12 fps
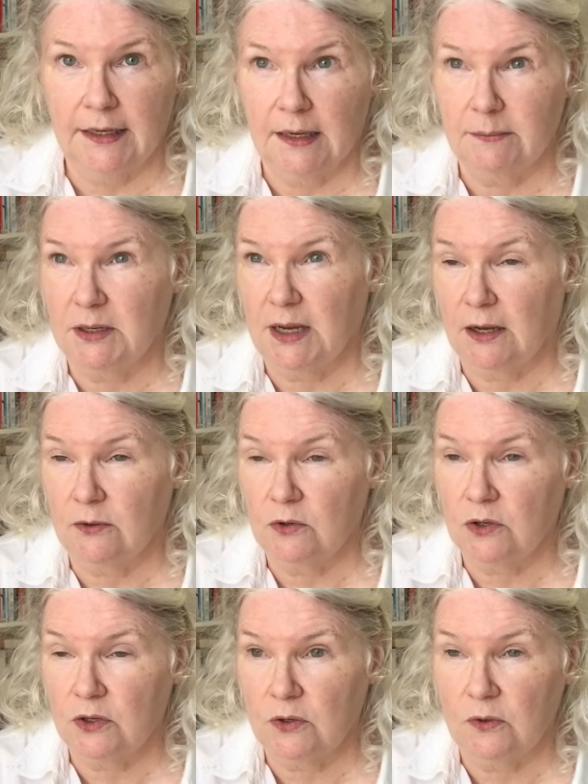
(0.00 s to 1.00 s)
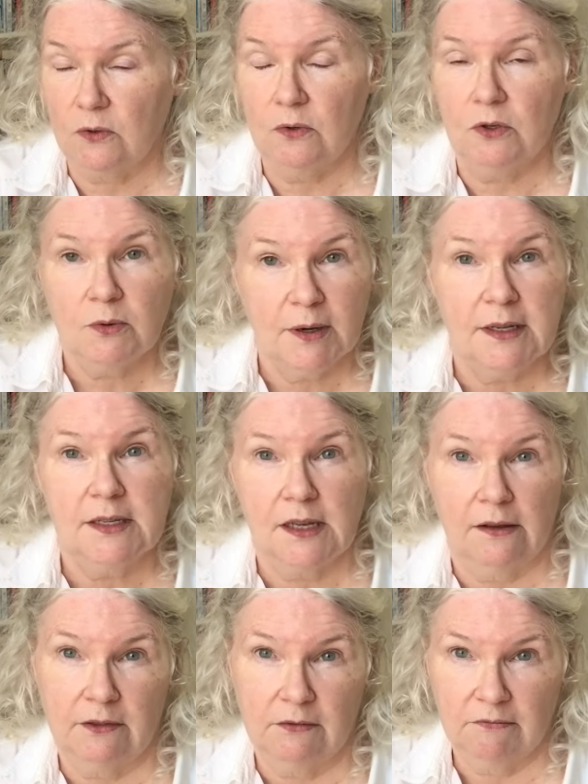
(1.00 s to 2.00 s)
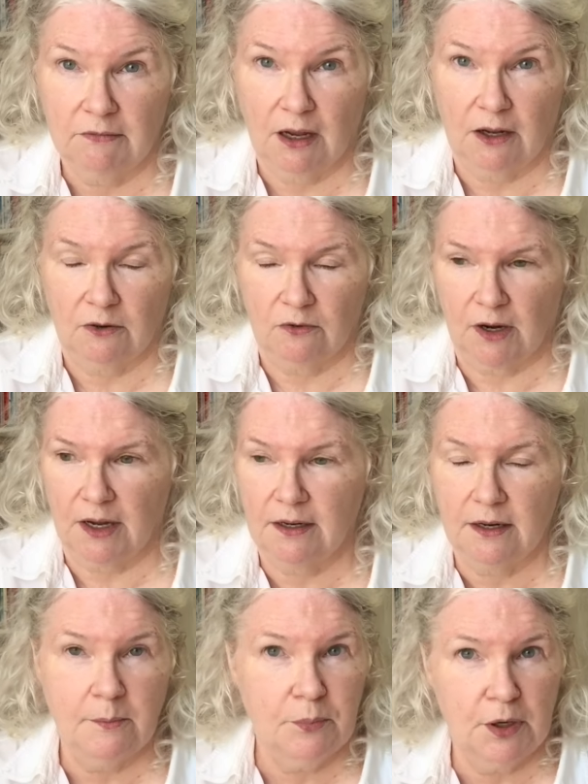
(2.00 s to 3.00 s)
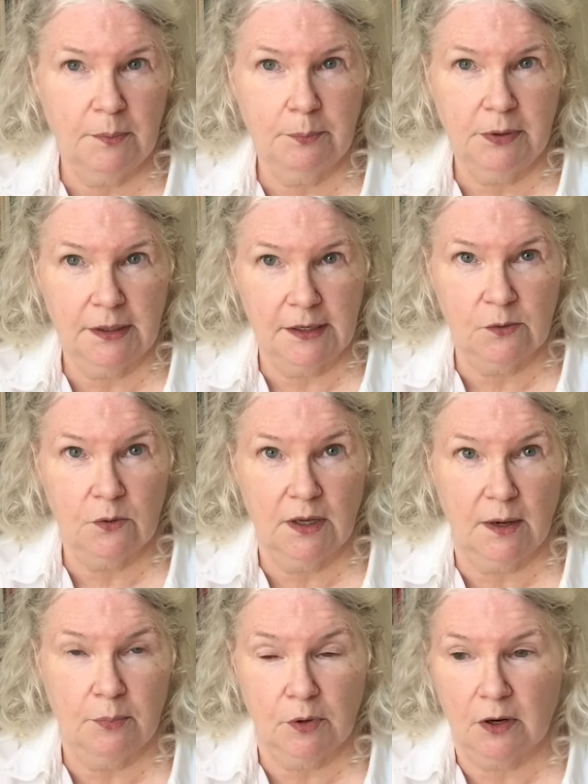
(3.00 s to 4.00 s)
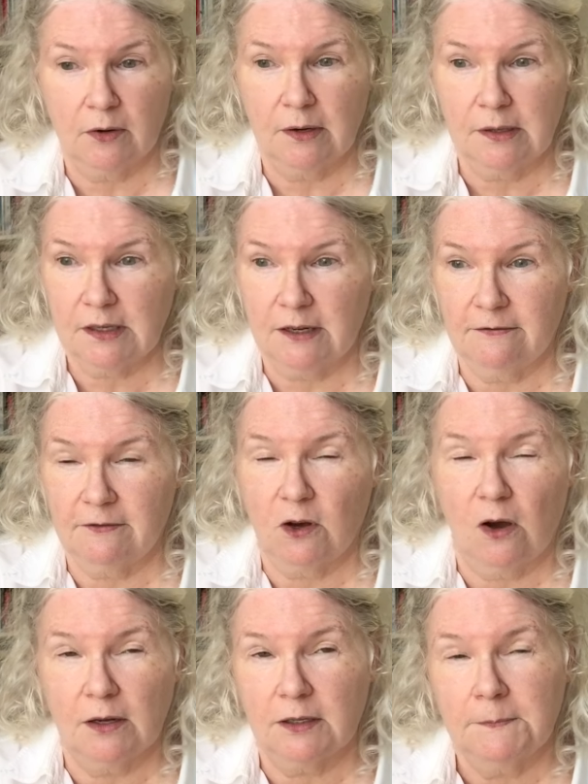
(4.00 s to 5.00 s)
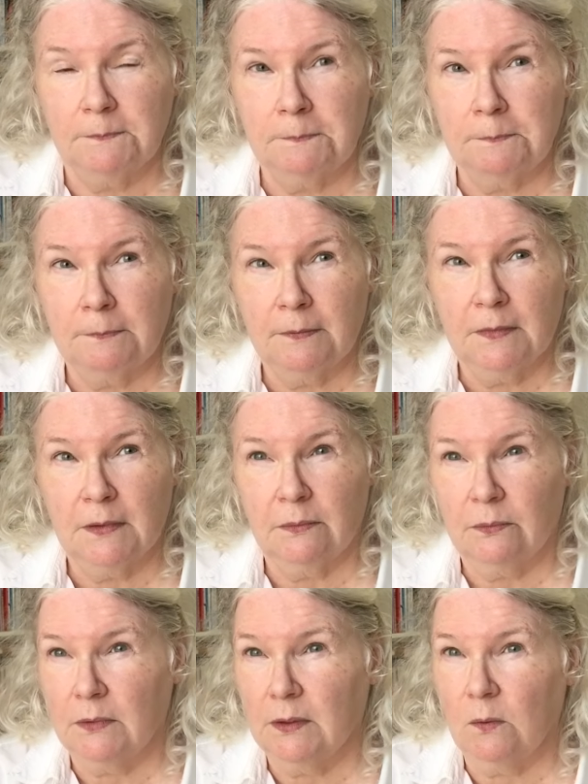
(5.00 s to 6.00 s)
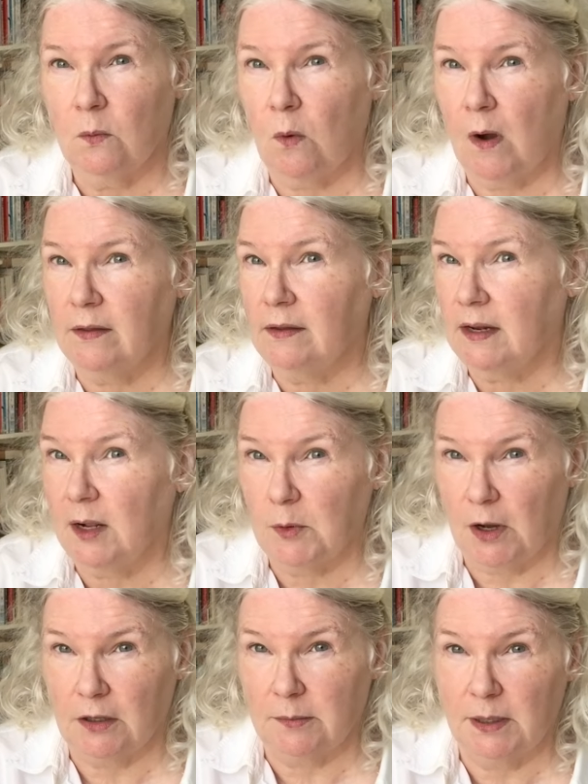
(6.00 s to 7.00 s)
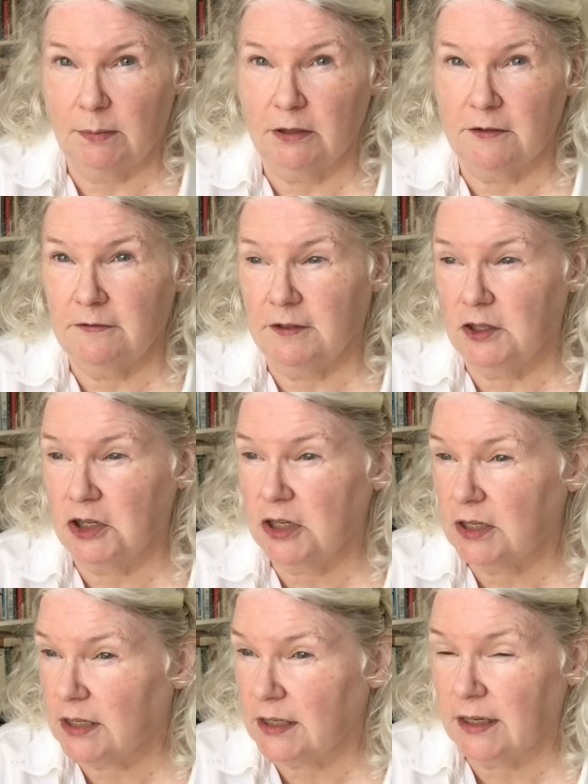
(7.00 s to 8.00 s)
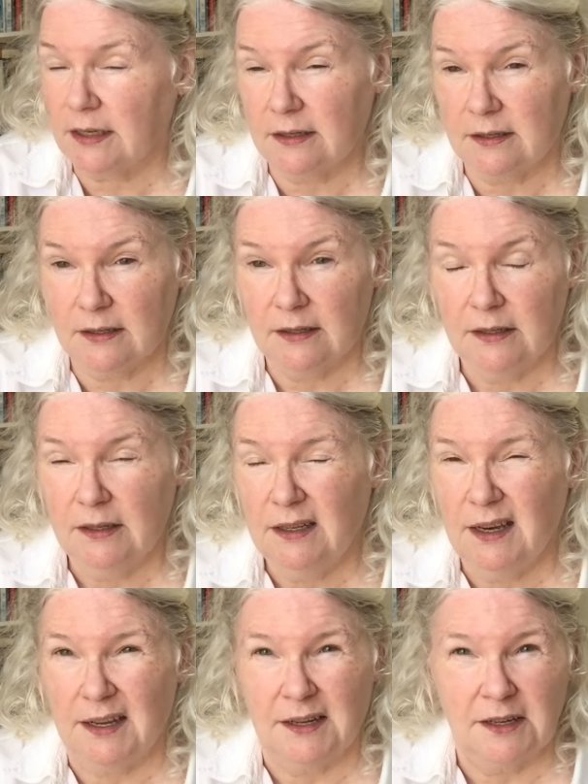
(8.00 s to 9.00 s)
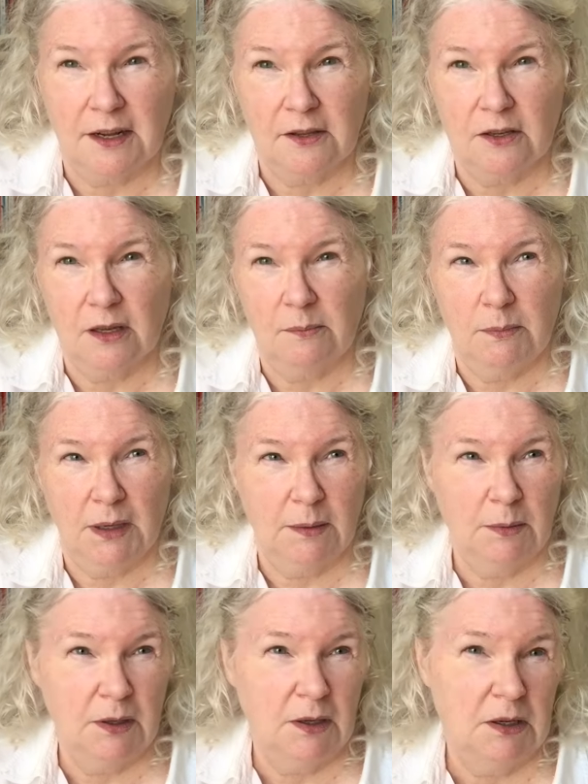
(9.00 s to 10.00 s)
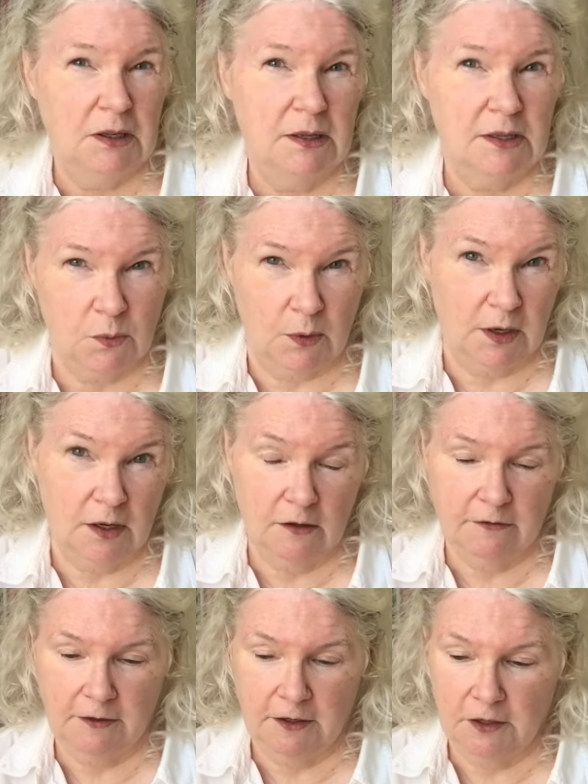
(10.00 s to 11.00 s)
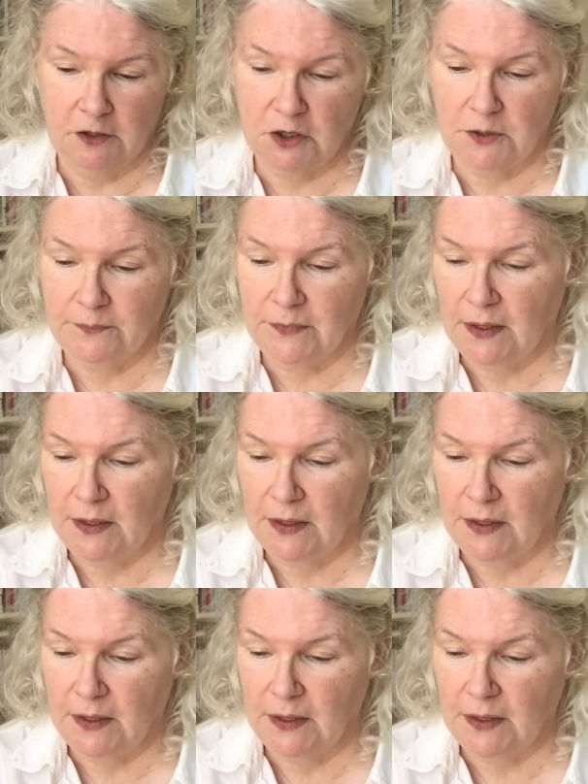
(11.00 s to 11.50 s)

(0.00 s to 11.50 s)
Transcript: I'm down to 27 unread and I'm pretty pleased with that progress. I've got one that I'll probably be able to finish tonight and another that maybe this week I'll finish.